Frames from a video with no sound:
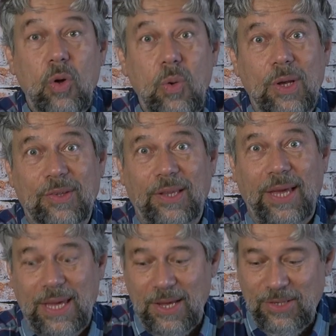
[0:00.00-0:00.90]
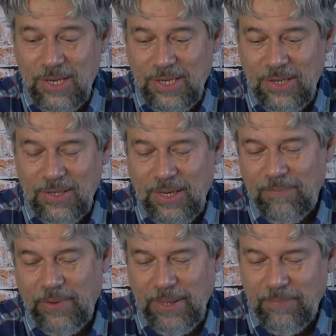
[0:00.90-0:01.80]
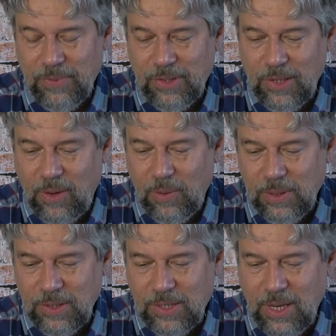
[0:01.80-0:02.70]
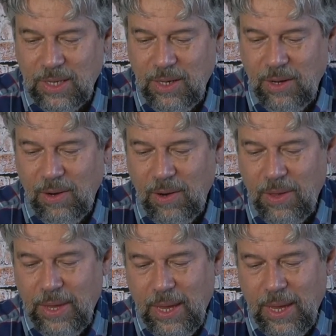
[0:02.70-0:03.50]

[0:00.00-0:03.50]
who doesn't like ACDC, right? So let's get here.